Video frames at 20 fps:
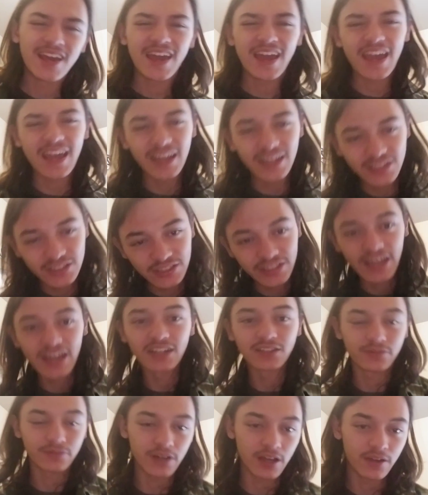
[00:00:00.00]
and yeah,
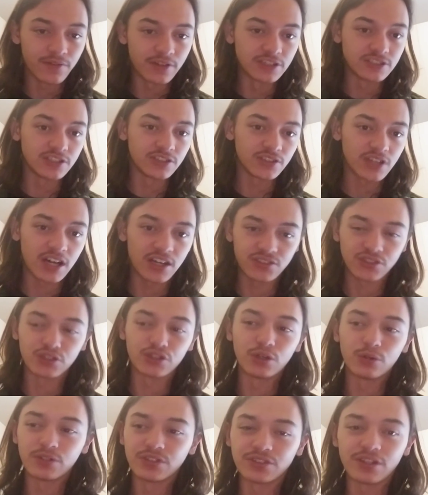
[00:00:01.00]
it's 5 inches, also
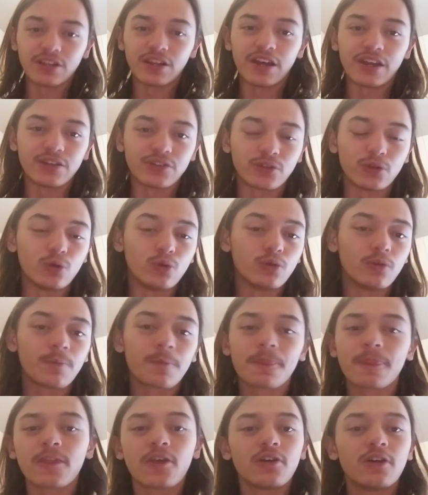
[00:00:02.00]
known as Elias Kuhn.
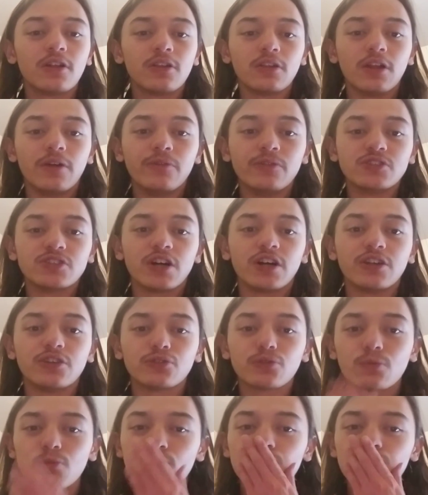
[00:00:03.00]
Love you, shotties.